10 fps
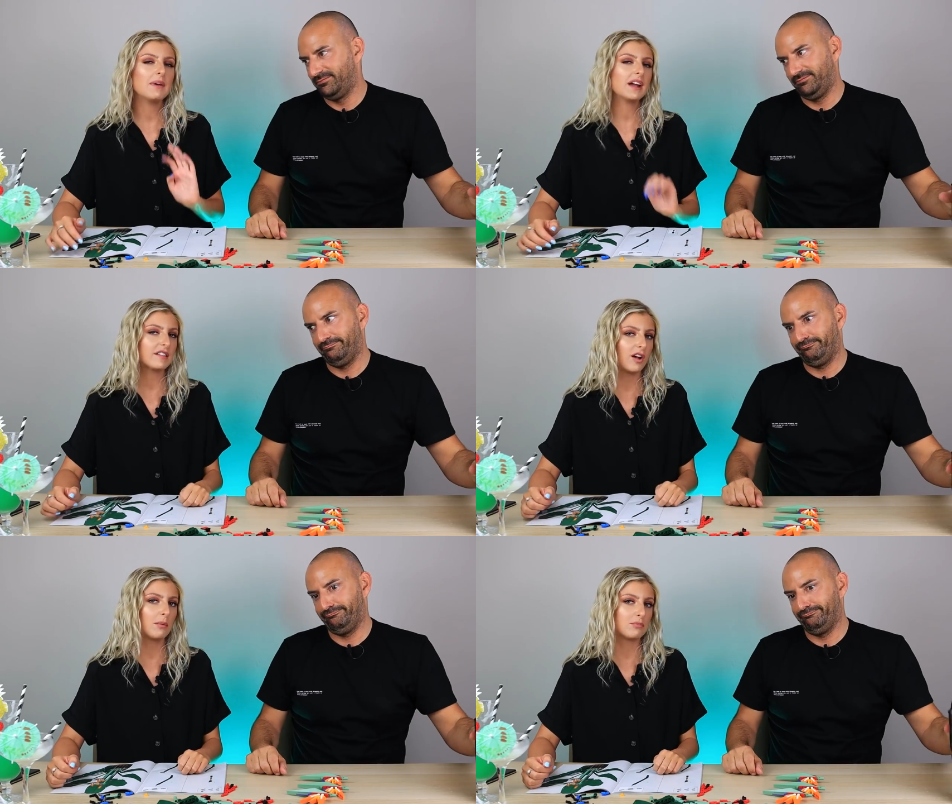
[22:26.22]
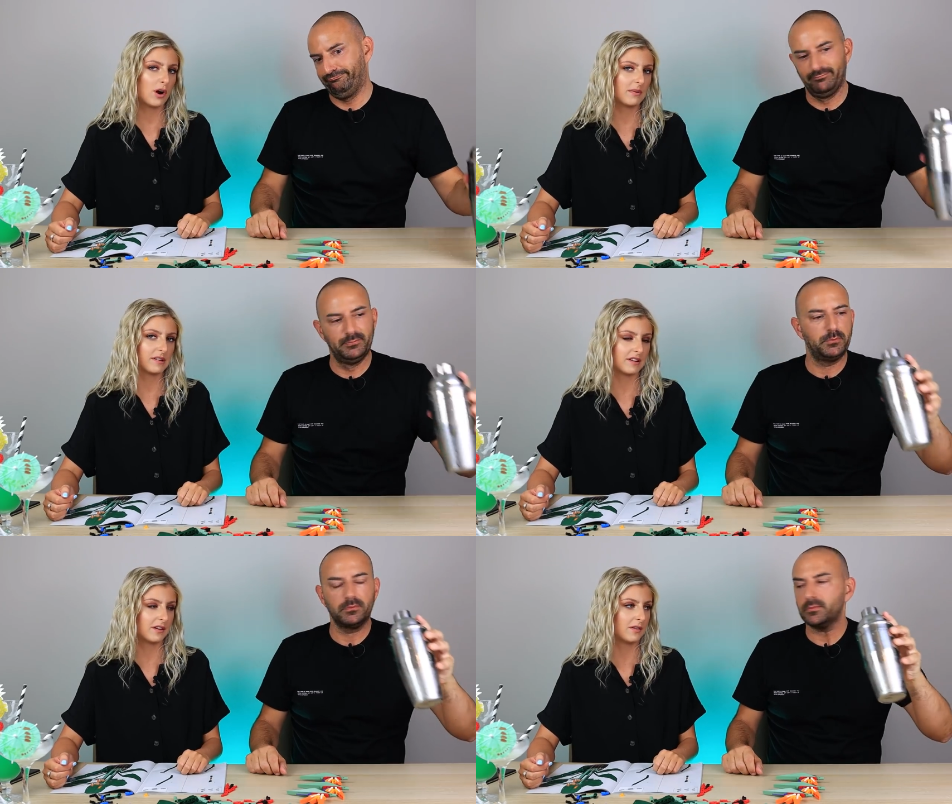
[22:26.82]
Speaker 1: I make a solemn
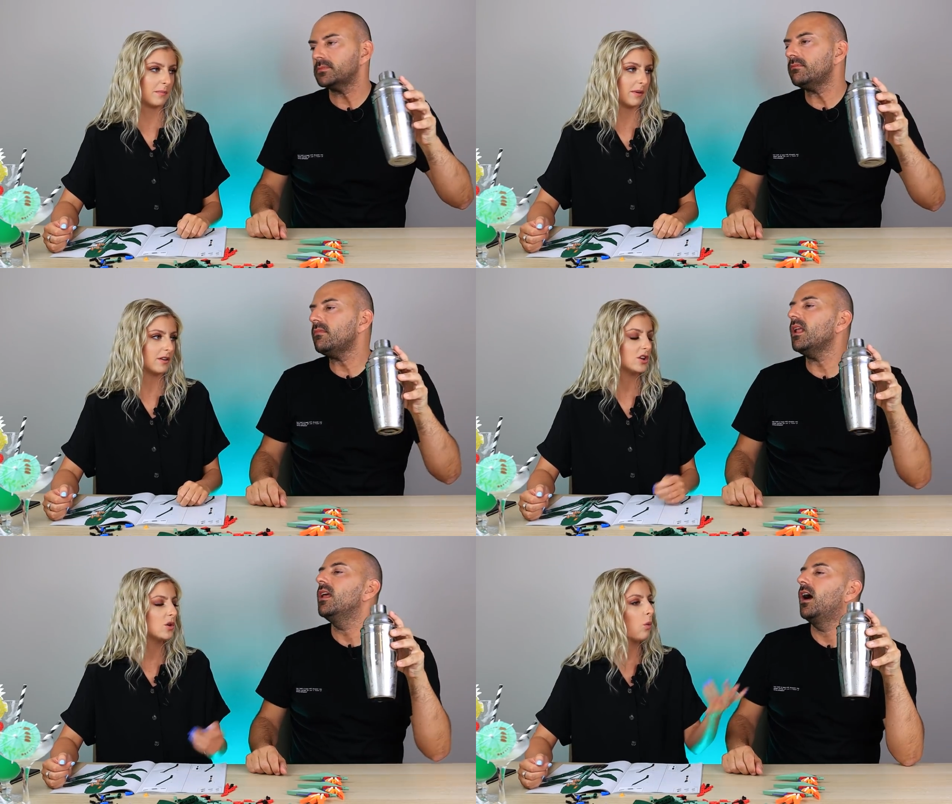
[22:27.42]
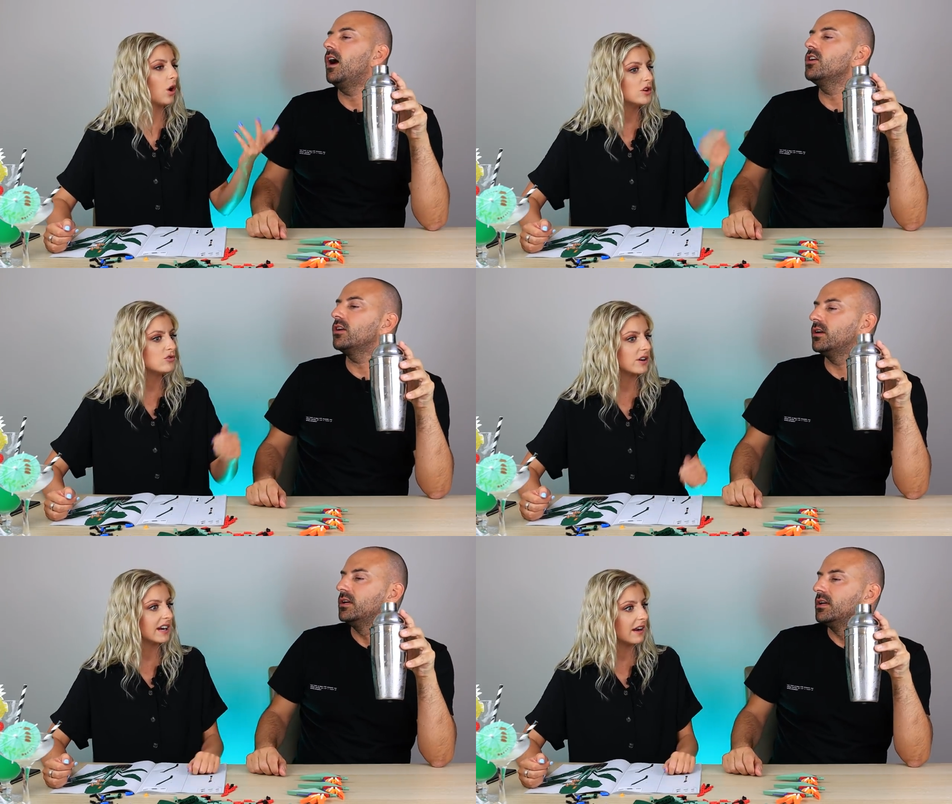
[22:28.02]
promise to you that, but what are,
Speaker 2: are
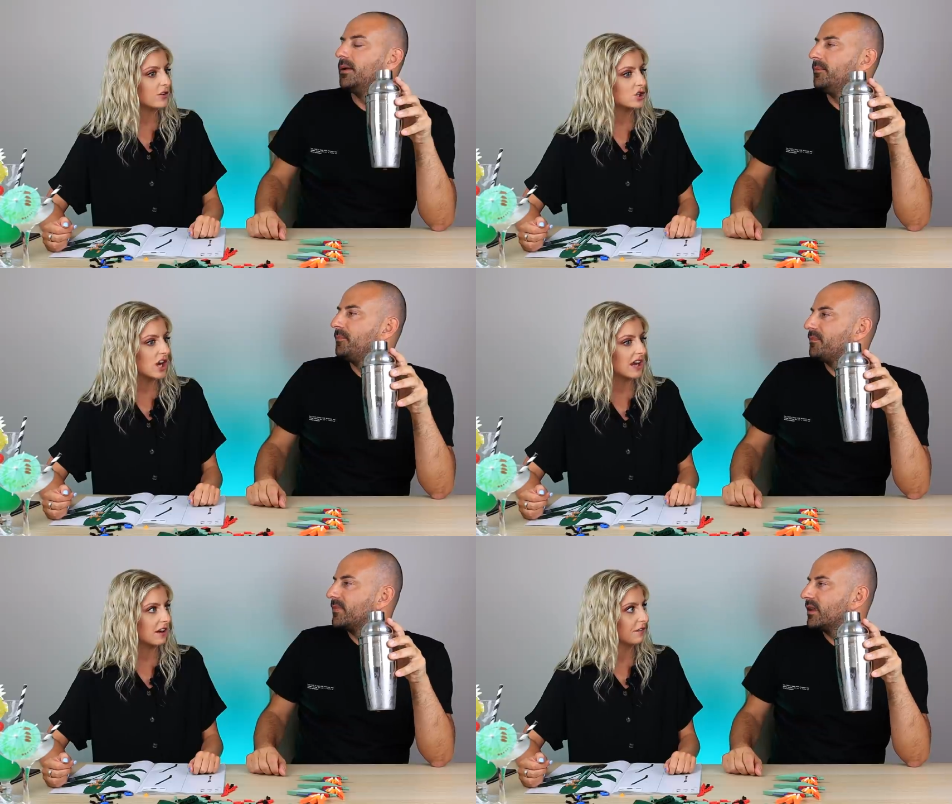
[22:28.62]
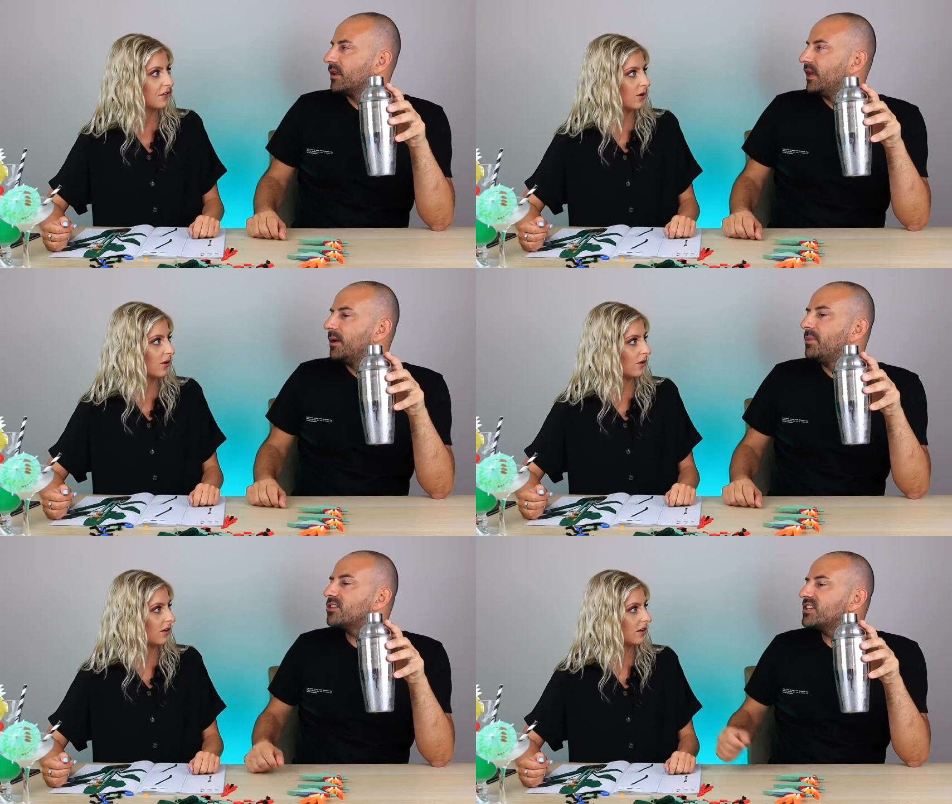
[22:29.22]
you, you drinking out of the shaker
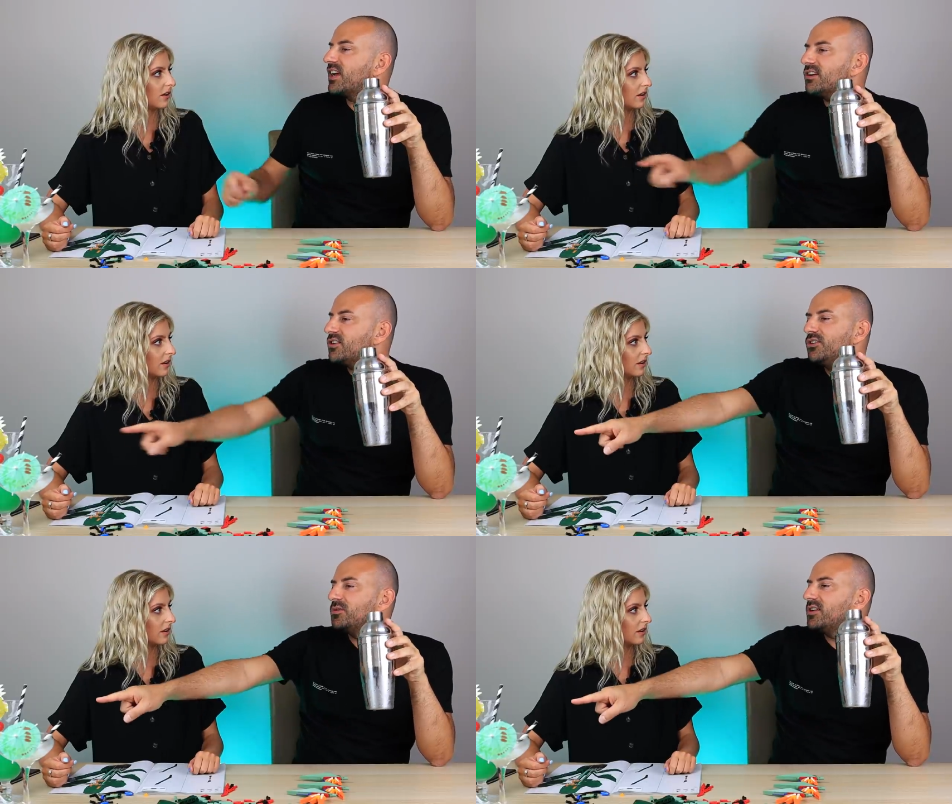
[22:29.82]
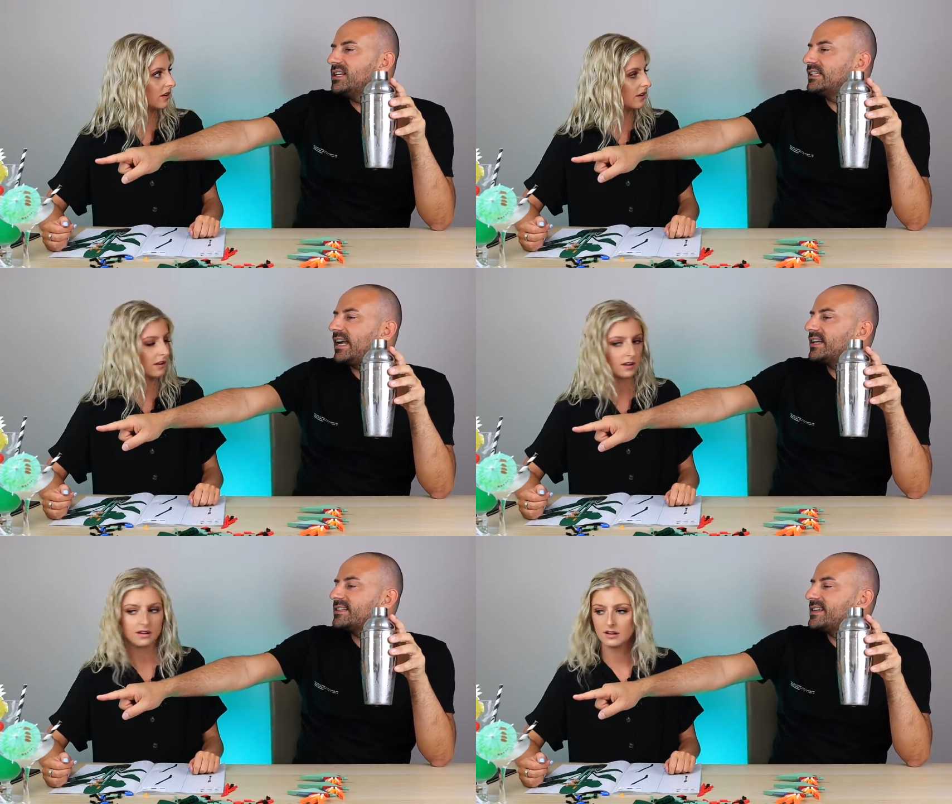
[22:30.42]
for? Because I haven't got another one of these
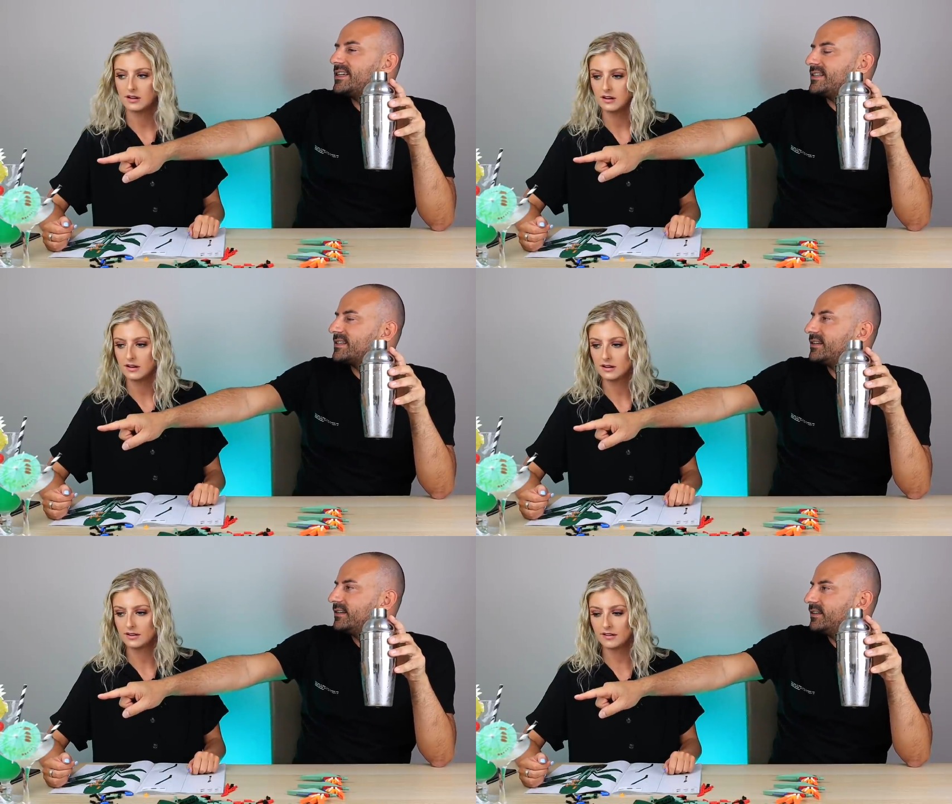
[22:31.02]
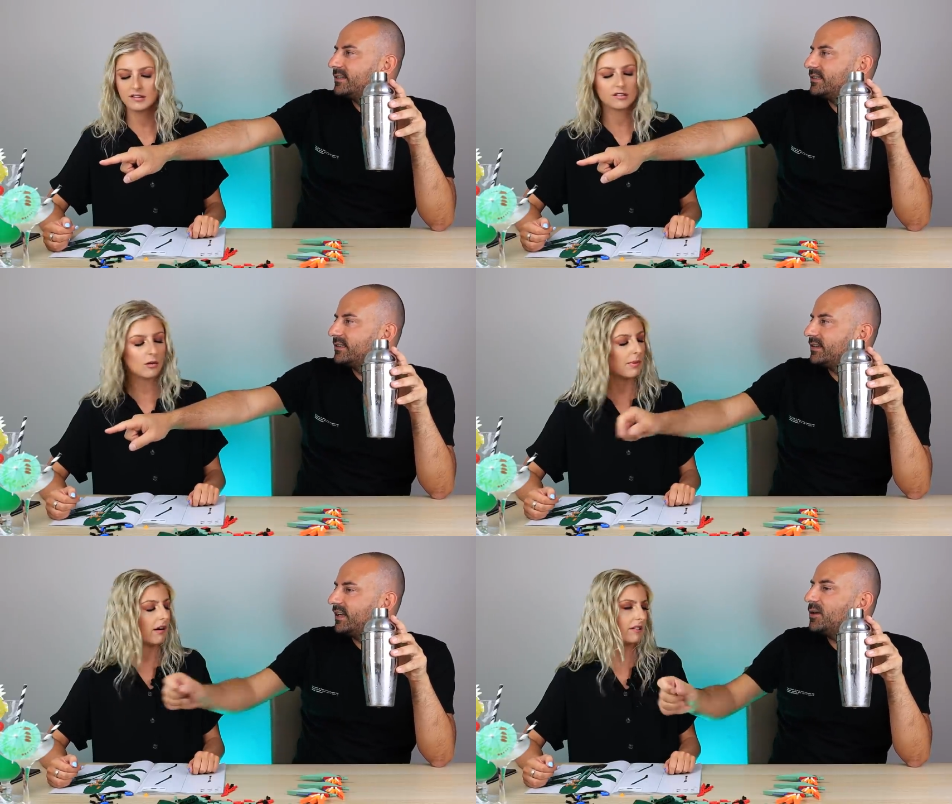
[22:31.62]
glasses.
Speaker 1: That's
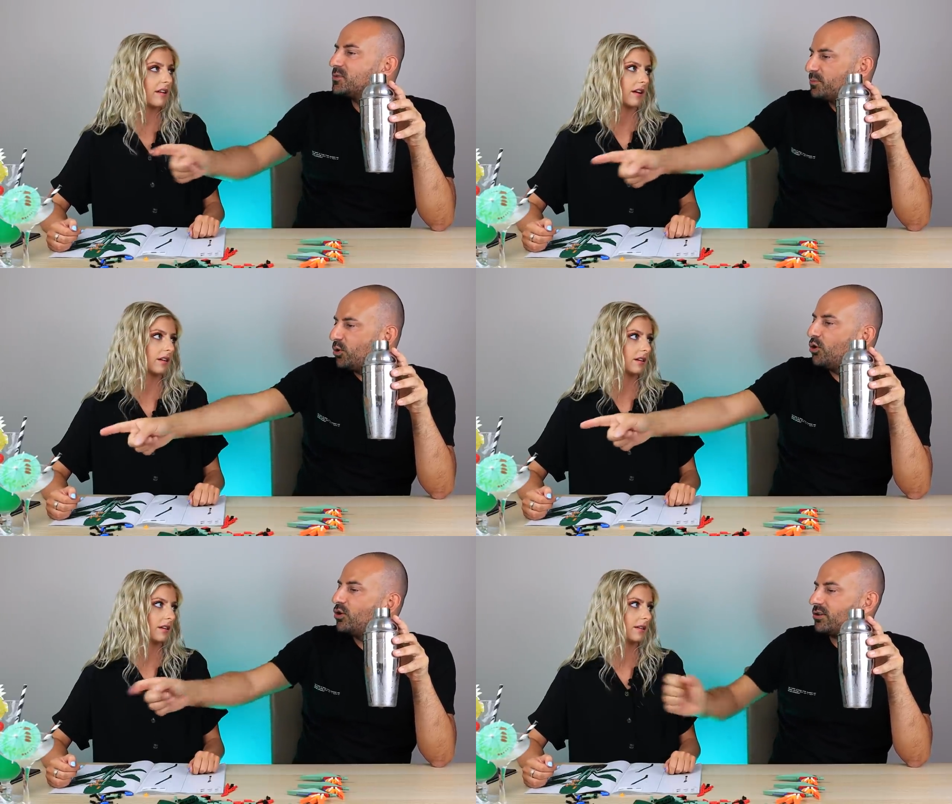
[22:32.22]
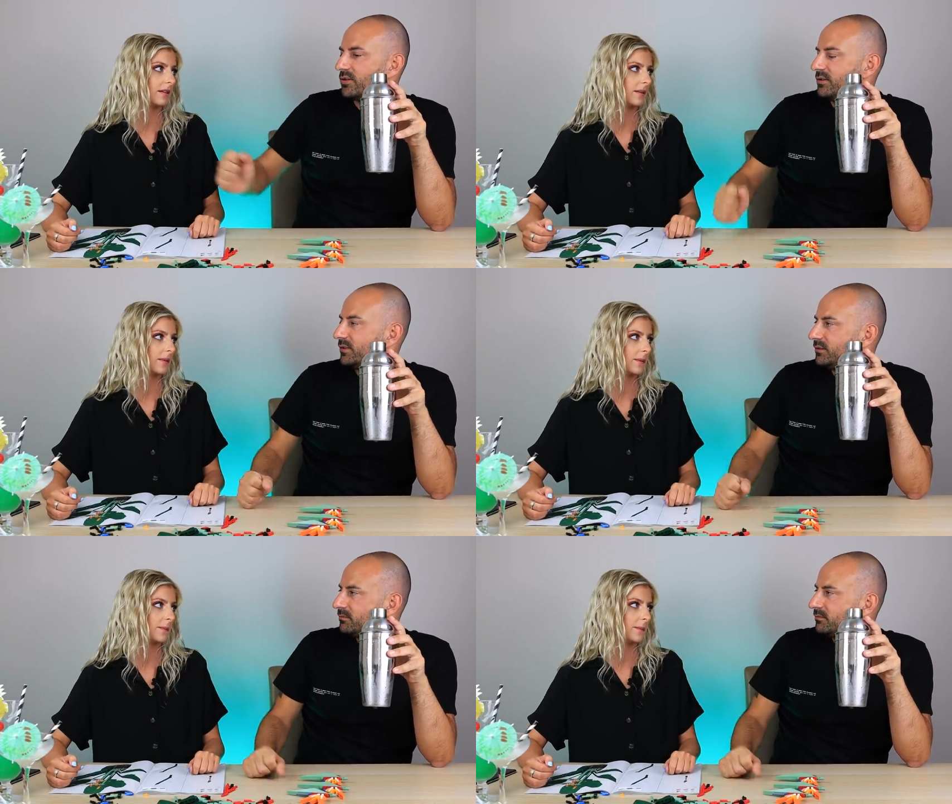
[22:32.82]
so embarrassing.
Speaker 2: It was broken.